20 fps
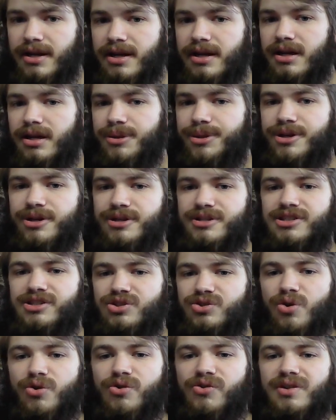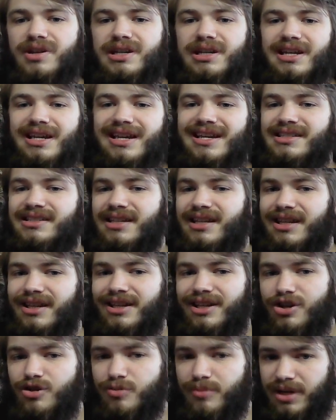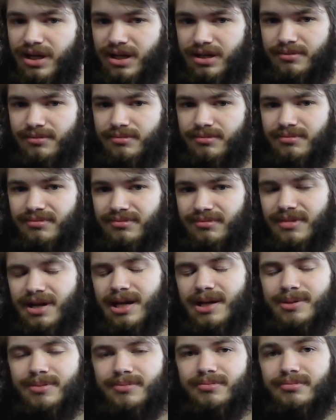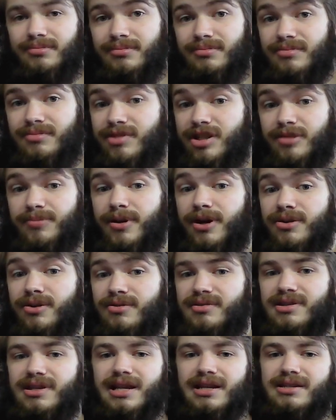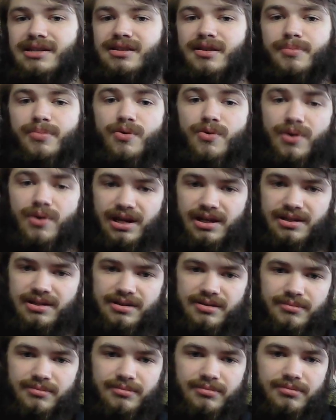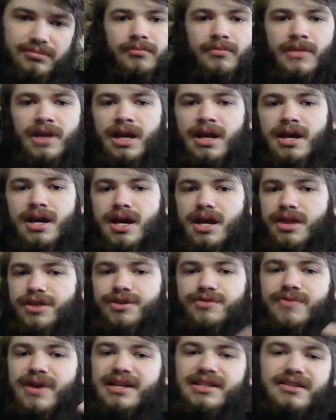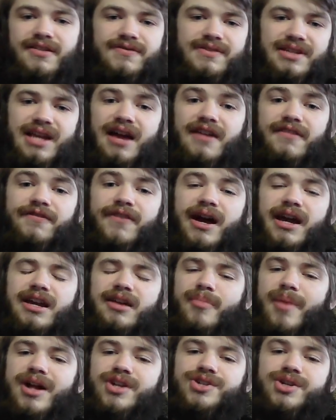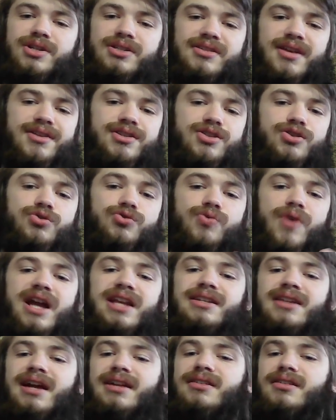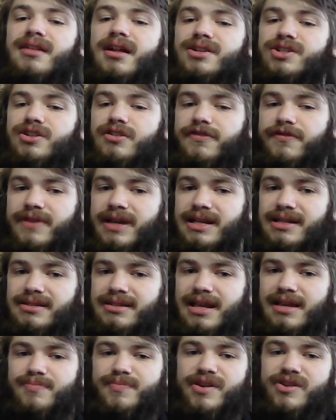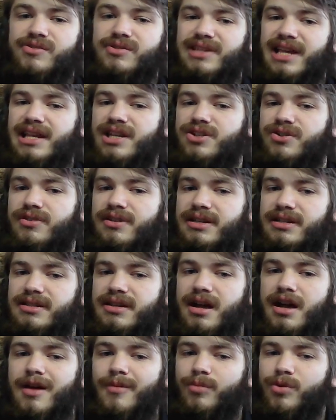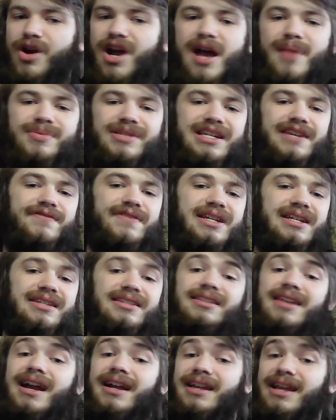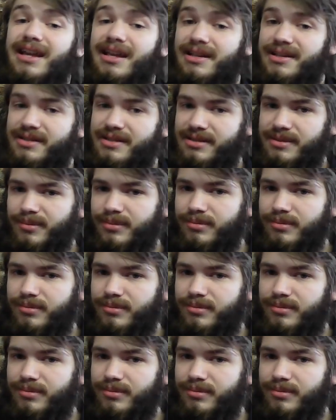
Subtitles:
The story is human. I suppose that's the point. The rest of sci-fi imagines such great technological feats in mere centuries, perhaps even decades.